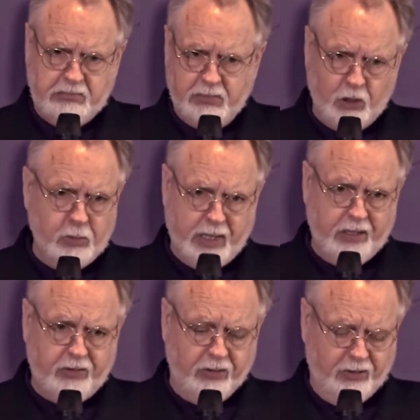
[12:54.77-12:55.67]
nobody
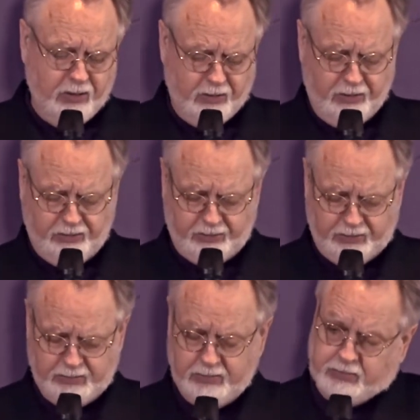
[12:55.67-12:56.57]
should notice.
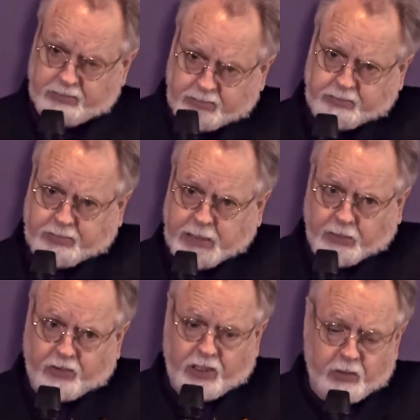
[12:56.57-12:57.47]

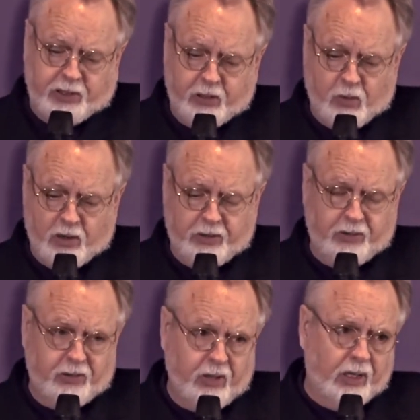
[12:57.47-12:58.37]
People see what they want to
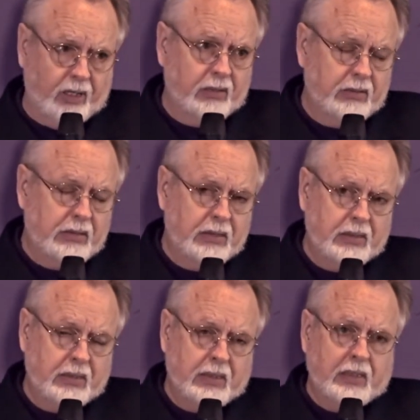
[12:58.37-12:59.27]
see.
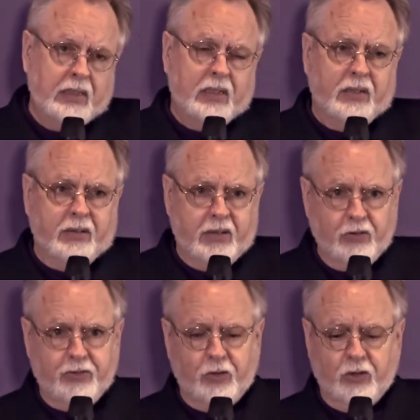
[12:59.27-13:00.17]

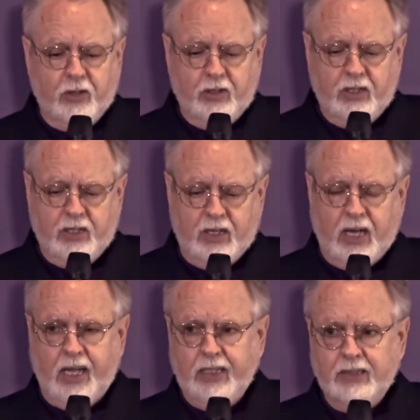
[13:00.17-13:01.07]
Therefore,
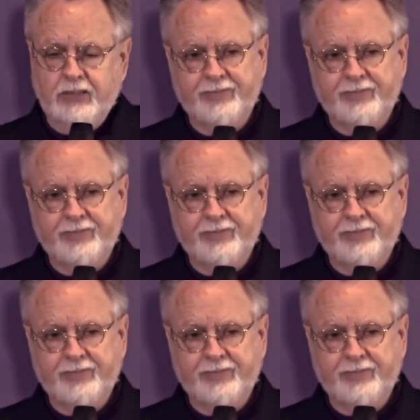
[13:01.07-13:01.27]
I